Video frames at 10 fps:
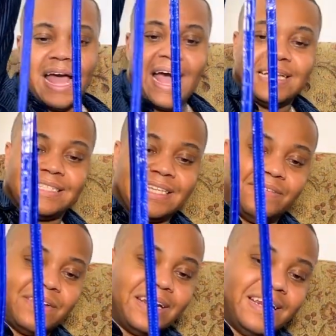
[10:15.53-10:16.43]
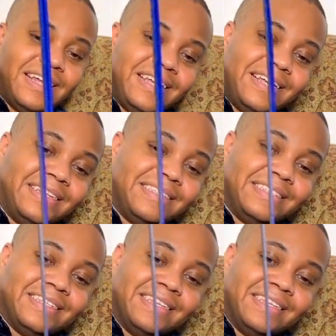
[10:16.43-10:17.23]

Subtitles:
I see what it is.